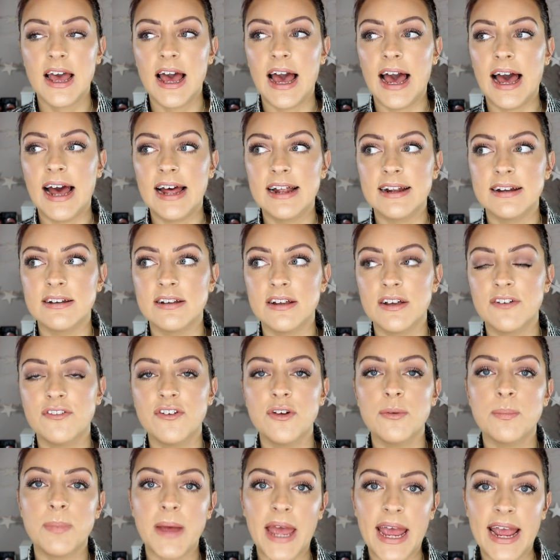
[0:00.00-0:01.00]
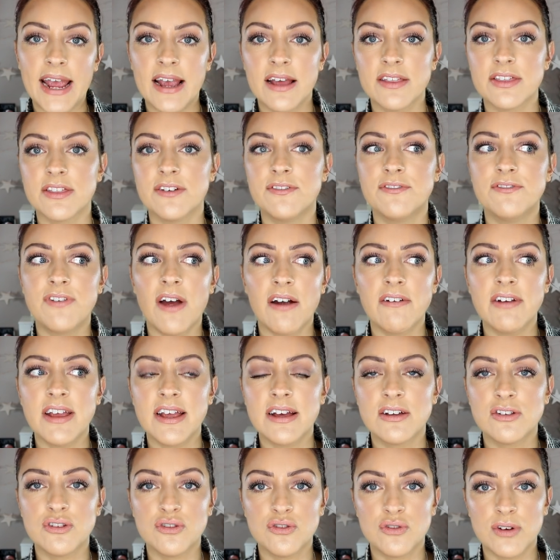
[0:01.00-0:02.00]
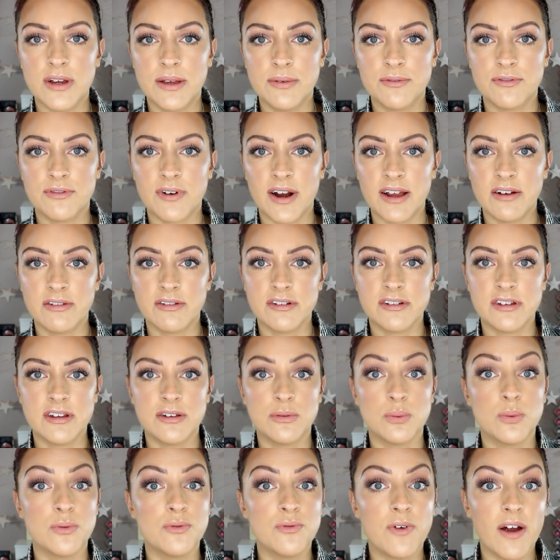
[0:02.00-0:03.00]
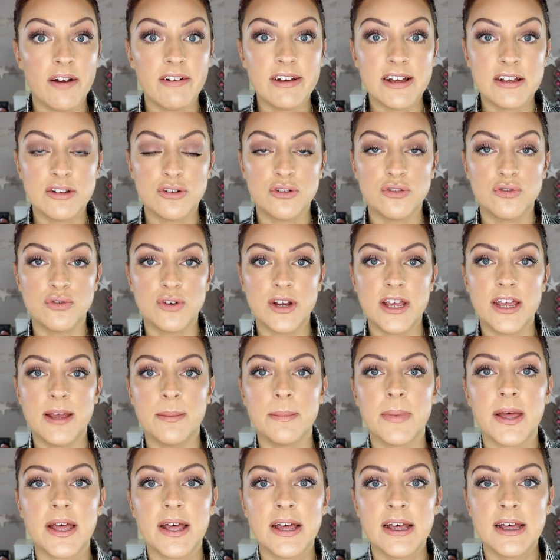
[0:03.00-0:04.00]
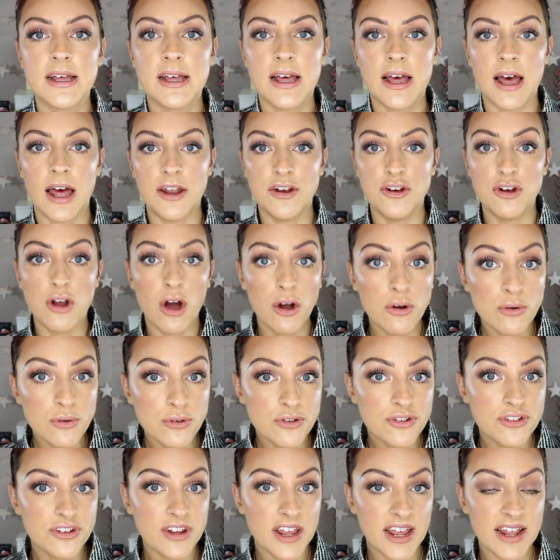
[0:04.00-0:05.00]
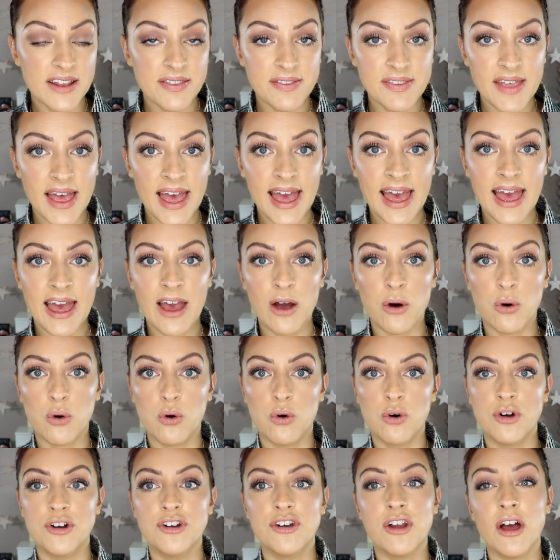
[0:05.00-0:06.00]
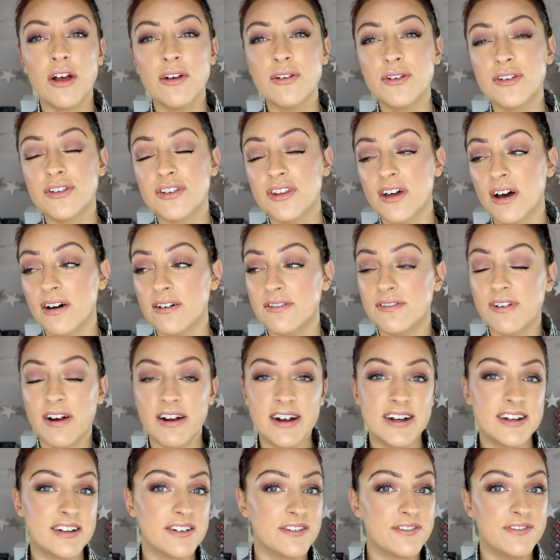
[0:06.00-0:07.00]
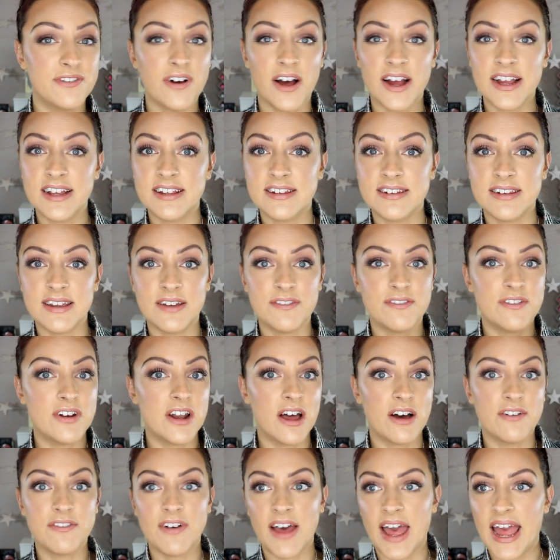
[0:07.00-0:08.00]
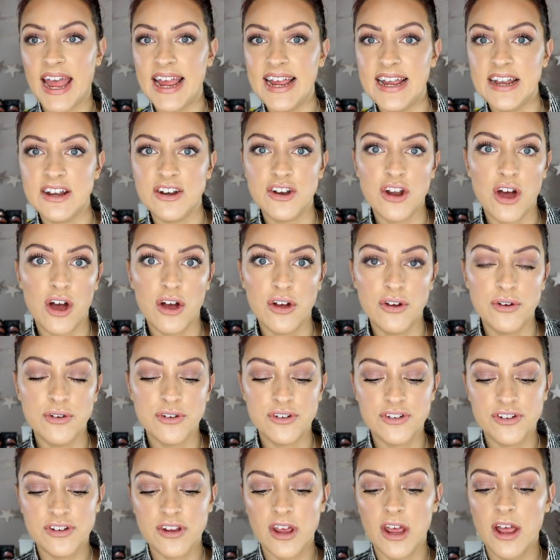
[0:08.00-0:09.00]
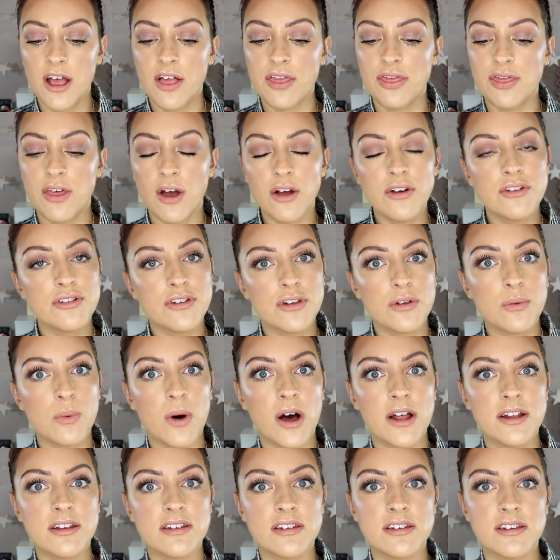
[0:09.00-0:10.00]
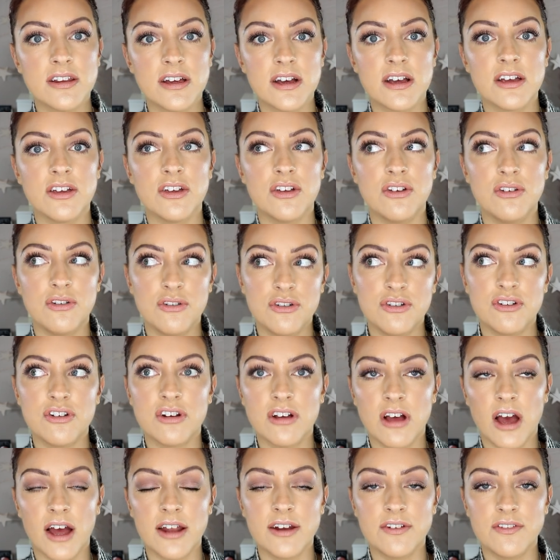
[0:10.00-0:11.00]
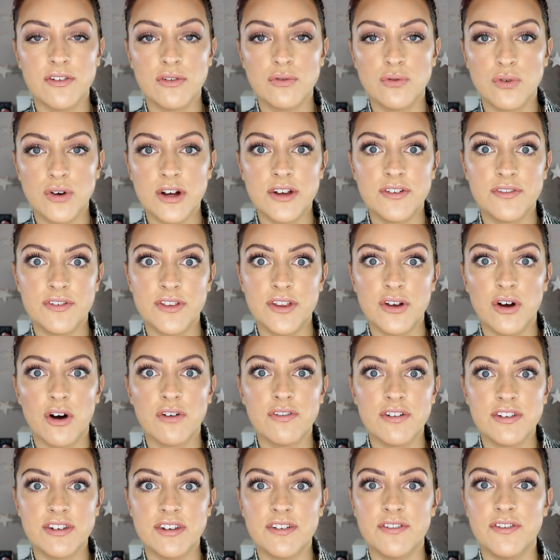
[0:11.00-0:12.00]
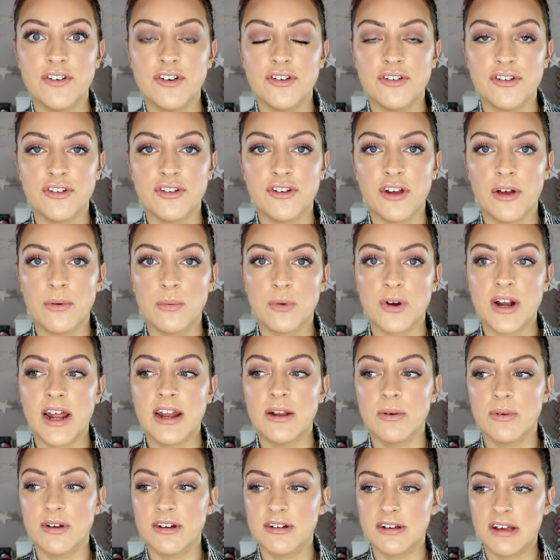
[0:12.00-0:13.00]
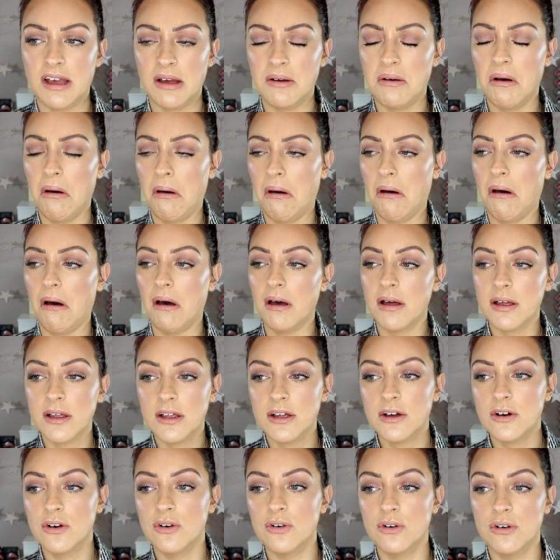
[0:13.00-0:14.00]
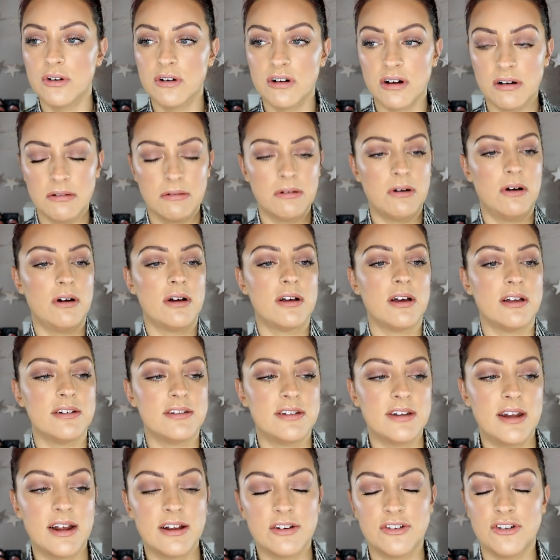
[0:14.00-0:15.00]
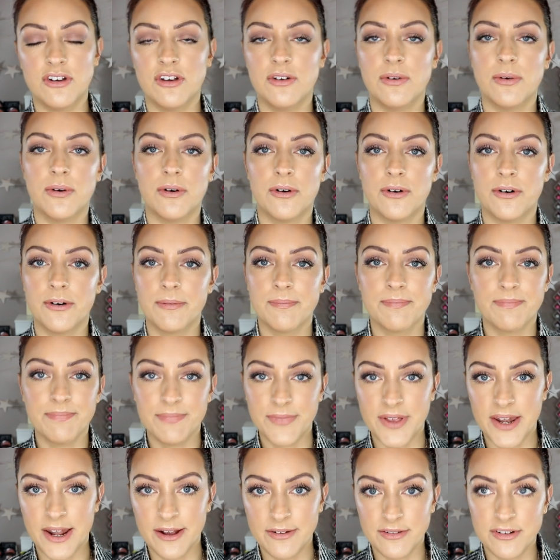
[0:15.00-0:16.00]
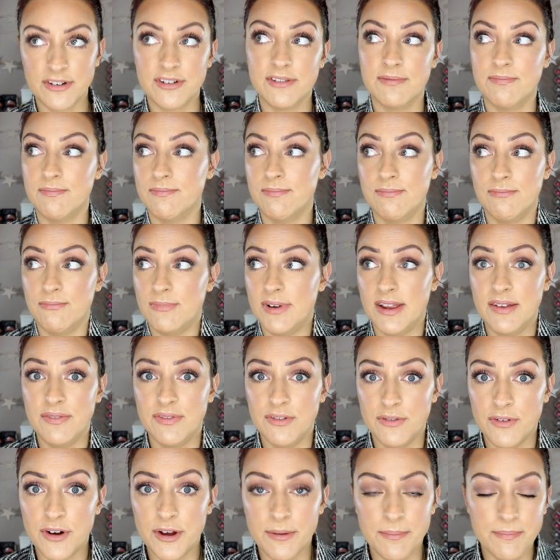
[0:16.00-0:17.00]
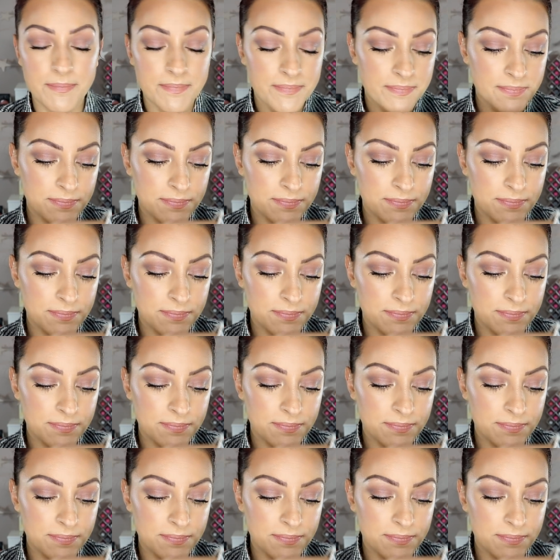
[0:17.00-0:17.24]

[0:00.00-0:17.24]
And if you pick the very extreme fragrances with very extreme notes in there, or notes that are very divisive, love hate notes, those are the ones that you should kind of avoid for the office if you just don't want anyone to go, oh, or oh, I can't sit next to you, or you know, just leave the room.